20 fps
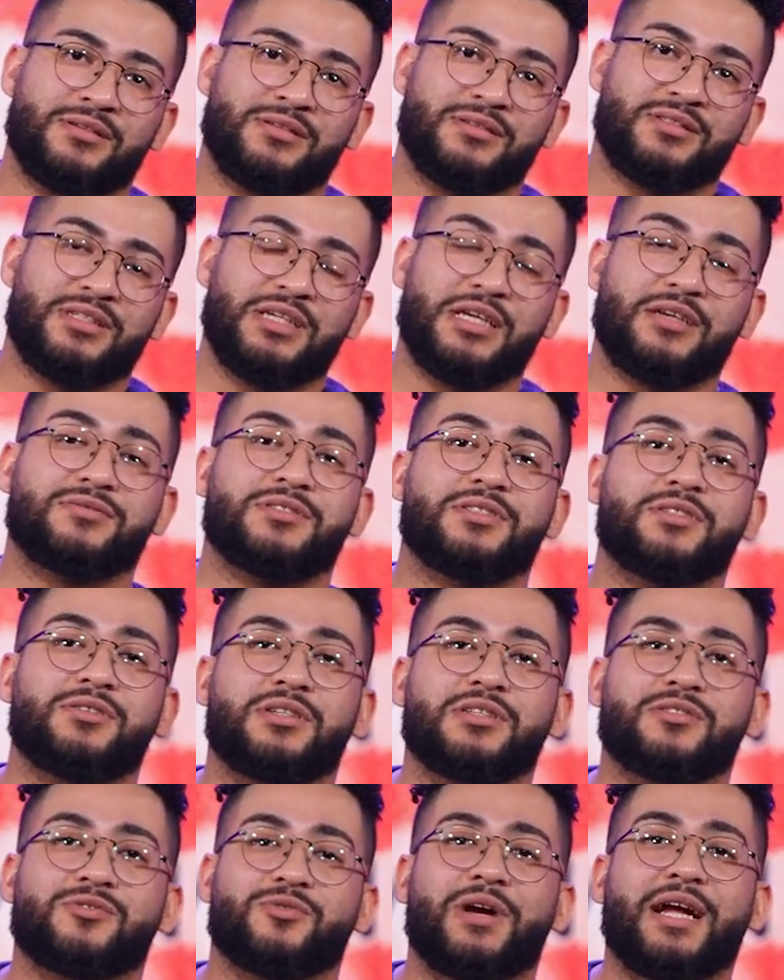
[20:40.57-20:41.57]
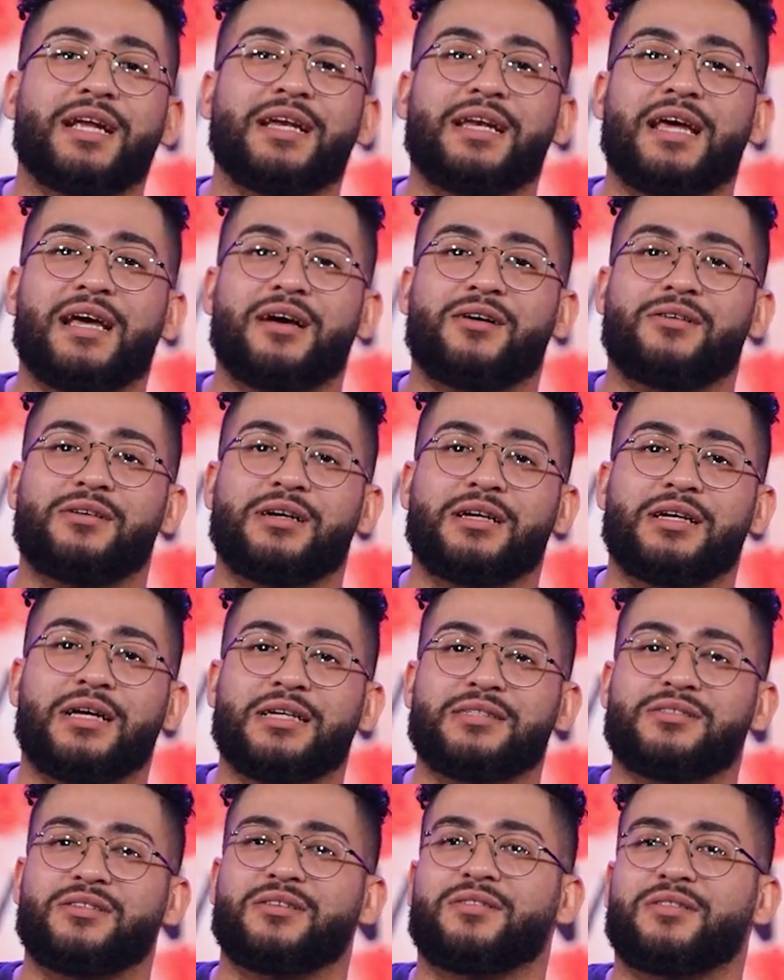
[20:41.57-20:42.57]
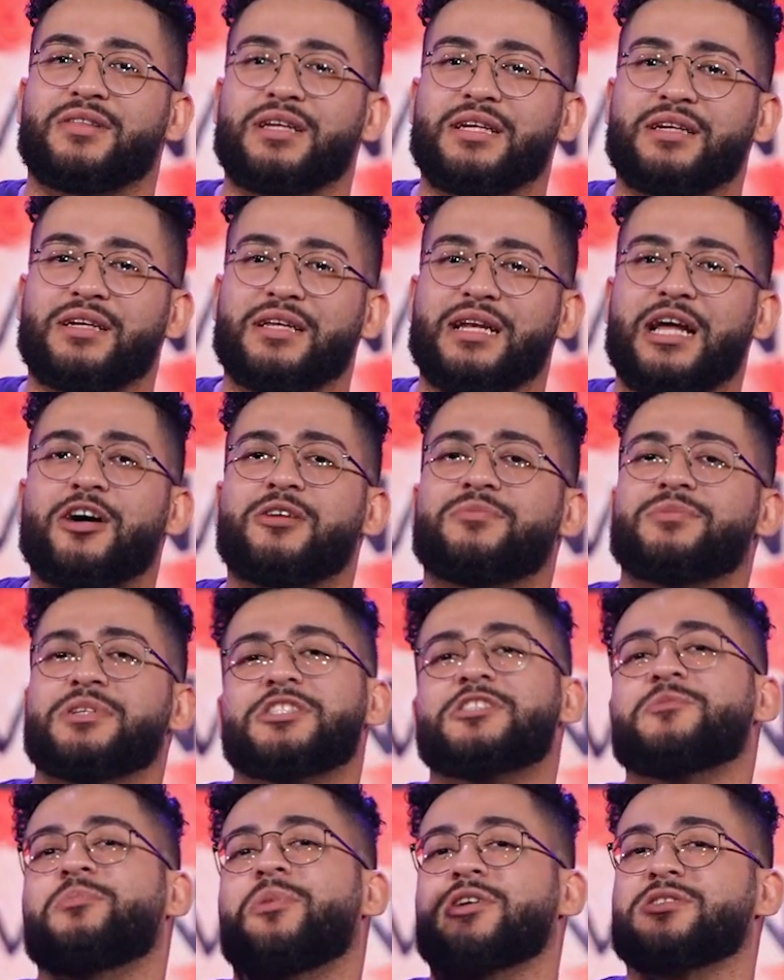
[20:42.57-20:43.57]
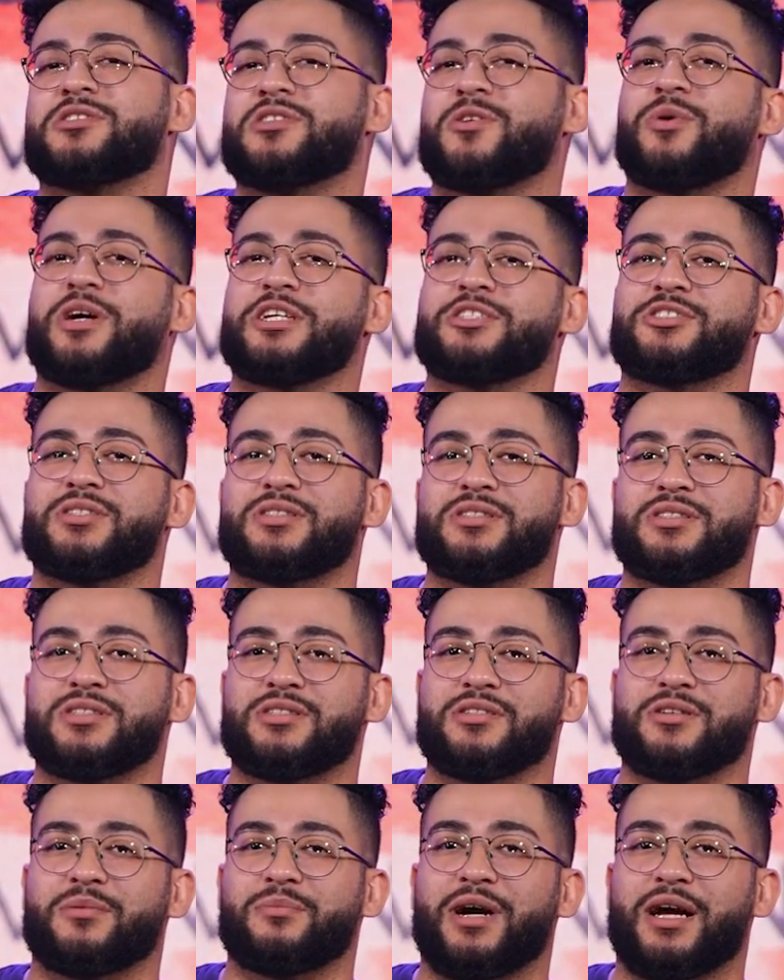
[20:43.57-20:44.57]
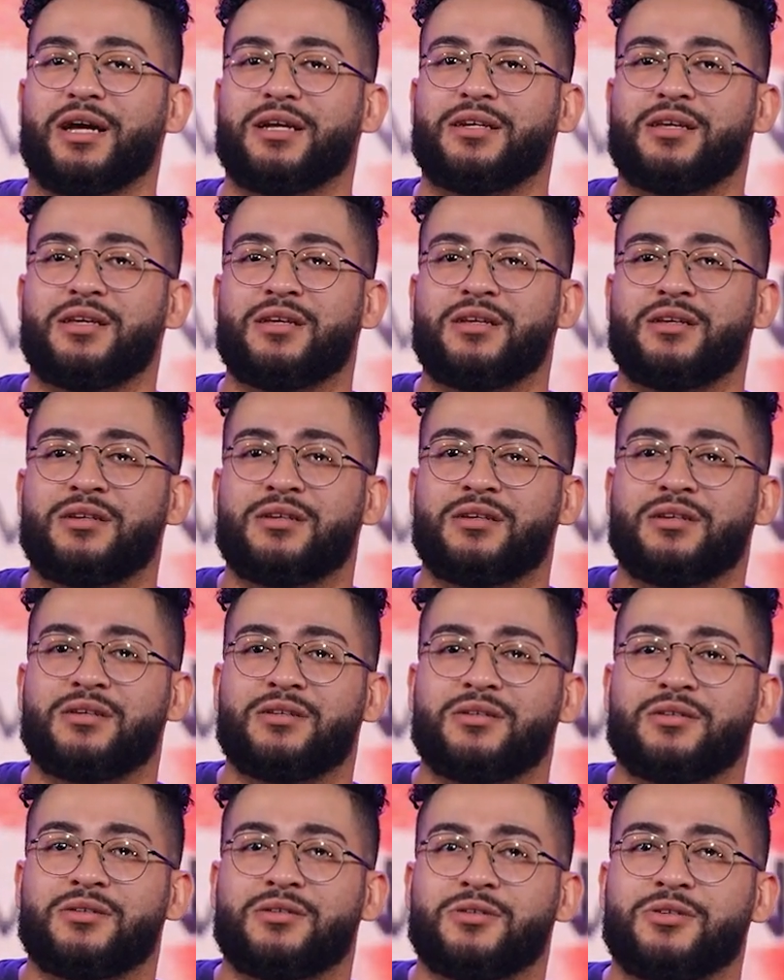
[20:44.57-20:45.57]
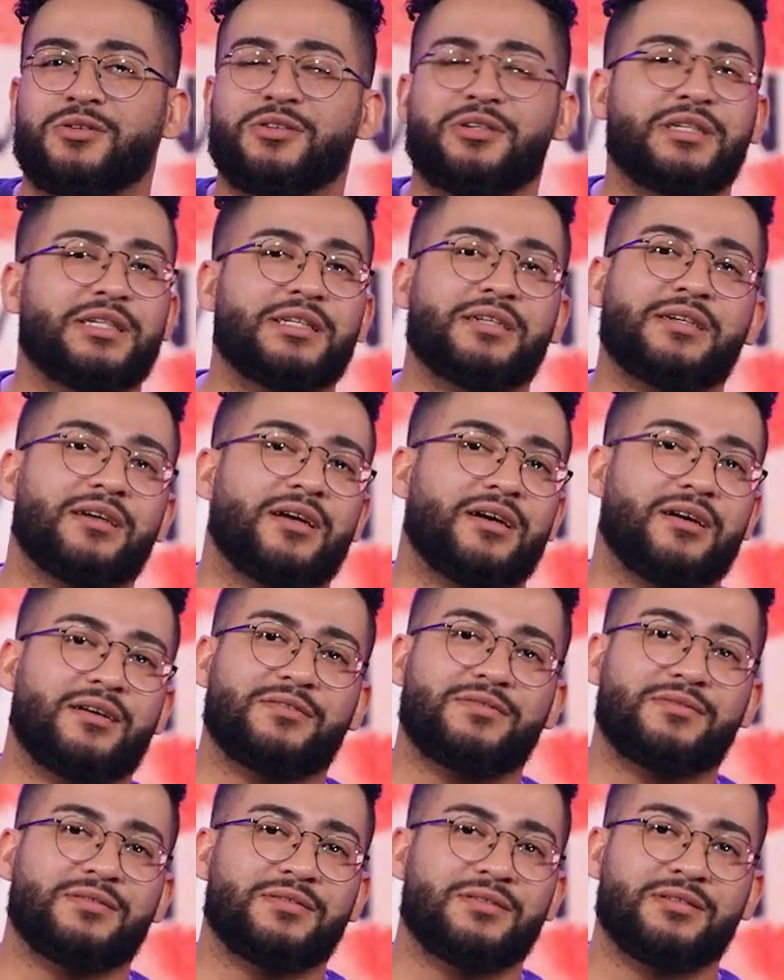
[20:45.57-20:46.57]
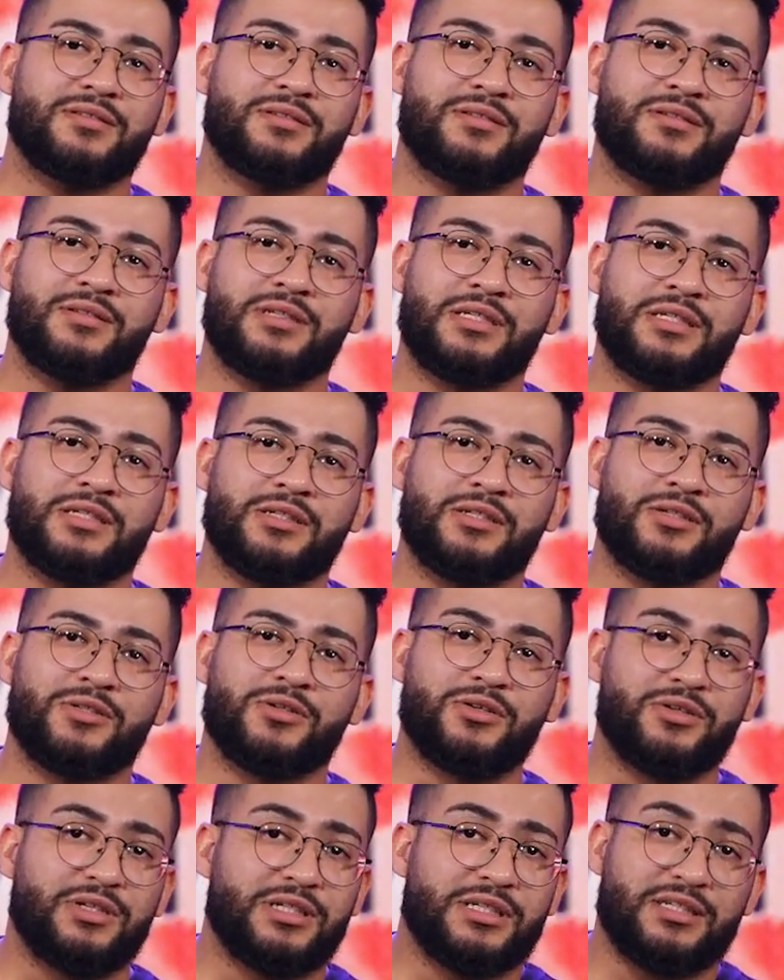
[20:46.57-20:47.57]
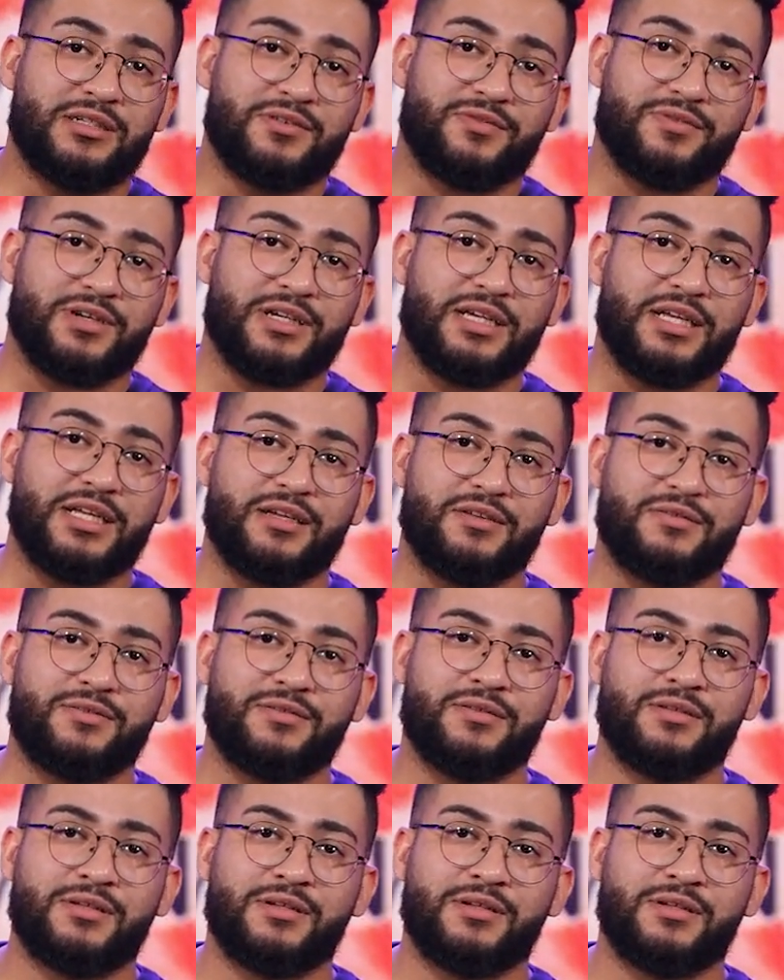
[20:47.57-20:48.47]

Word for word: C F students, right now, as you're thinking, I hope this sparks questions in your mind. Who do you need to love? Who do you need to forgive?